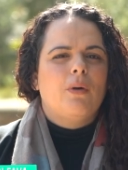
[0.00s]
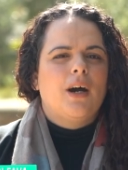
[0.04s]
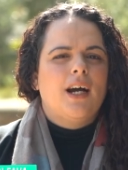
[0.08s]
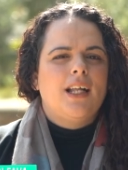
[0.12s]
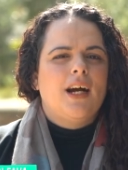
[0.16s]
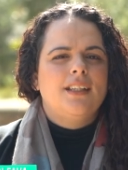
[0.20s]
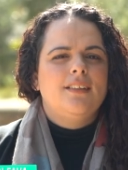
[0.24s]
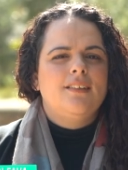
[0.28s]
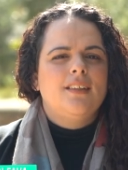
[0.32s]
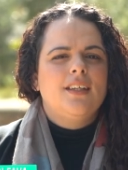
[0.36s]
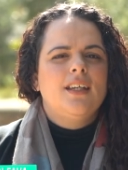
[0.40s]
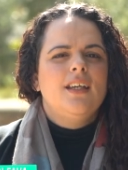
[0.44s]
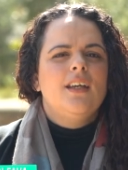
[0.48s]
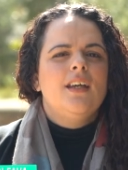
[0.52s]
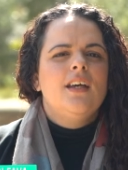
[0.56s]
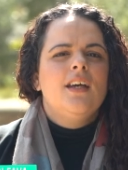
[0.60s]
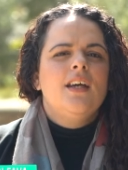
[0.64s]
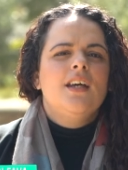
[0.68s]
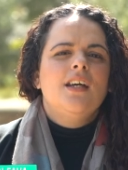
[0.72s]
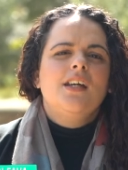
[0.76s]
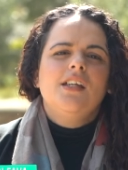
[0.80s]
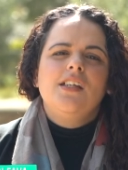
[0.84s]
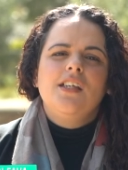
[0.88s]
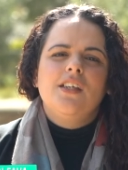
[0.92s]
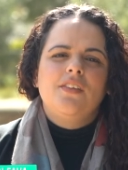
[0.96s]
Malti
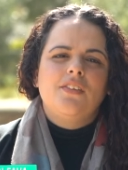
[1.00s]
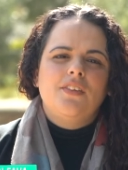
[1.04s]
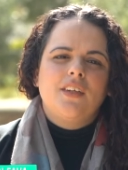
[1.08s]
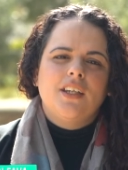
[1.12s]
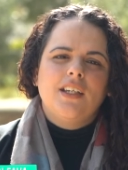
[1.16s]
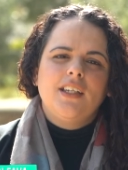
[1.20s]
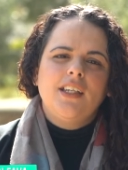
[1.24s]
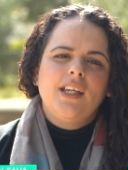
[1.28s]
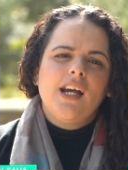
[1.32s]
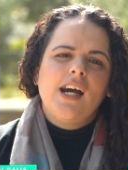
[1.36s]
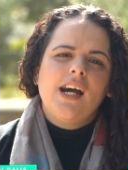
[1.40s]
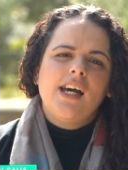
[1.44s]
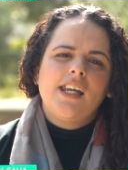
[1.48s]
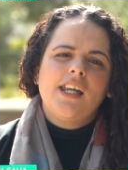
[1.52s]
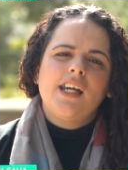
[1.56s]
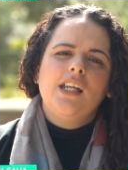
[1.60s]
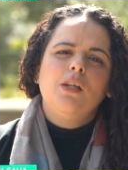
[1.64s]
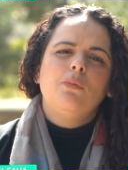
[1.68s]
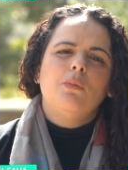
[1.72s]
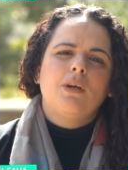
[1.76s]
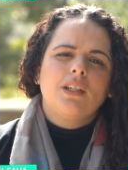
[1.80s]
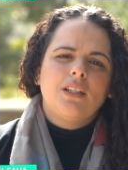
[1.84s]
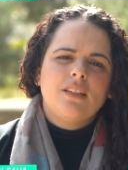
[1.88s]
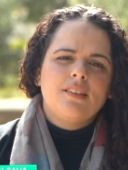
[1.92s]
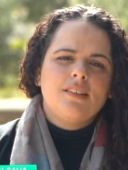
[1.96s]
jiddikjara
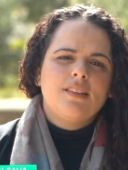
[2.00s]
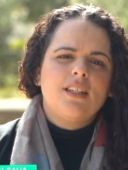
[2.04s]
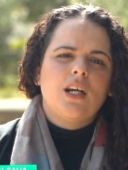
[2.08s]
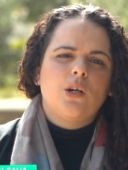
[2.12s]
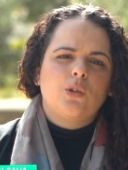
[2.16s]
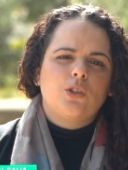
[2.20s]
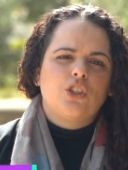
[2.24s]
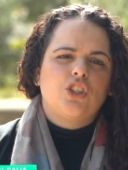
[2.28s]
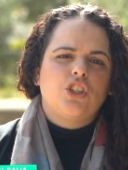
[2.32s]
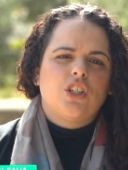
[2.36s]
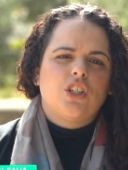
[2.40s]
li ma nistgħux